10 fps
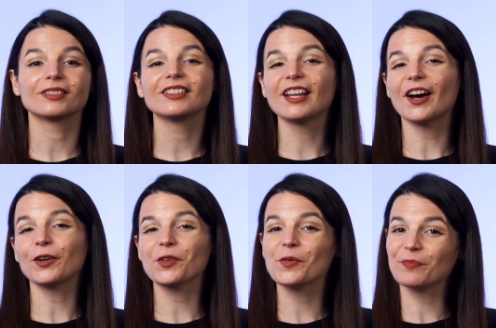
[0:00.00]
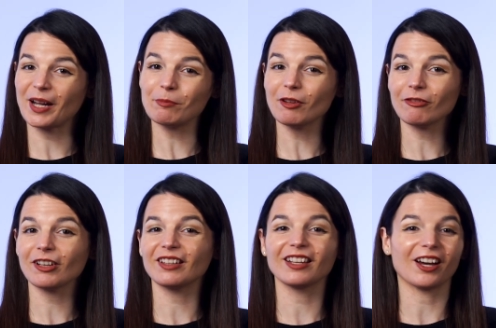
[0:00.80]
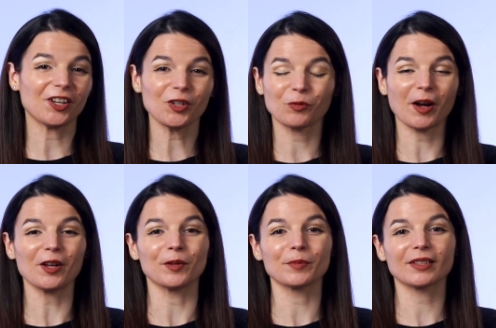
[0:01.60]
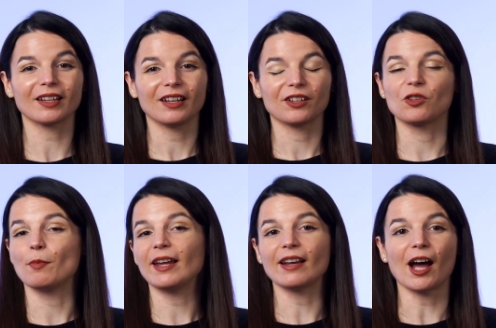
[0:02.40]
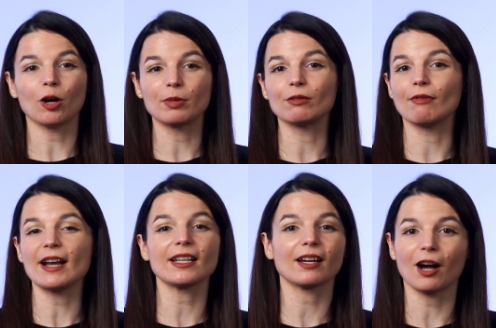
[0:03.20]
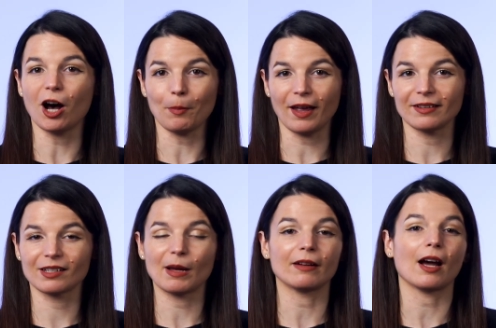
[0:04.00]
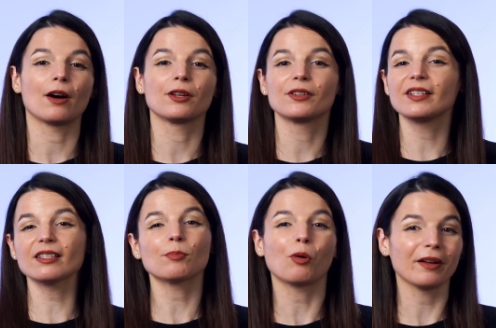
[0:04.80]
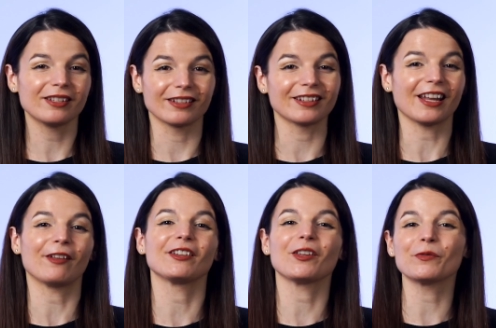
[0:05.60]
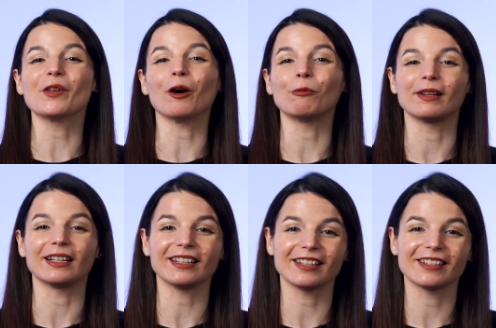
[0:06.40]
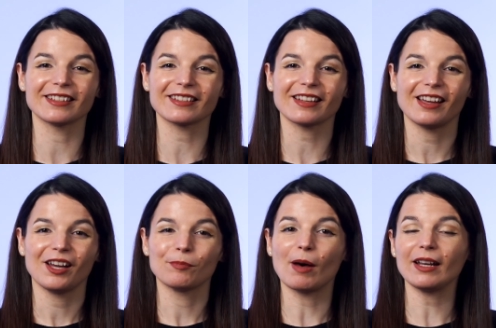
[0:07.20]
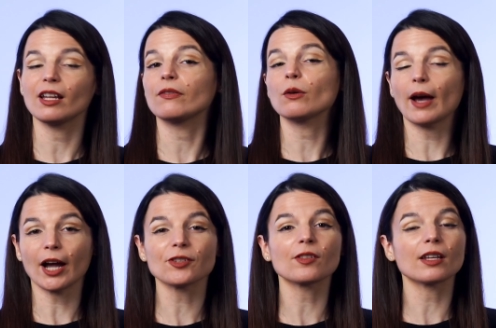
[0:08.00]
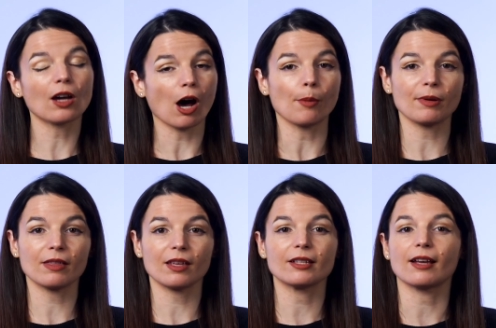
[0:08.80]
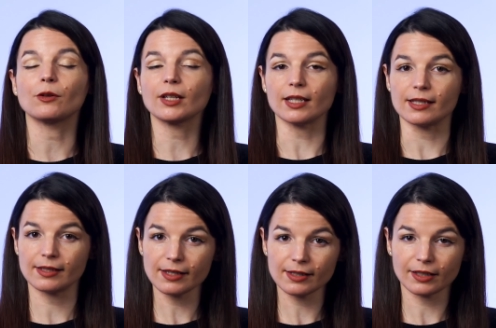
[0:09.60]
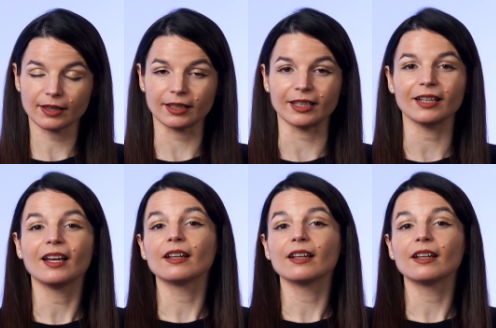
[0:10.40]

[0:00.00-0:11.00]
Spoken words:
Now, you might be feeling underwhelmed. You may now be writing a comment about how you're disappointed now that you know what it is. But if you actually copy things out consistently,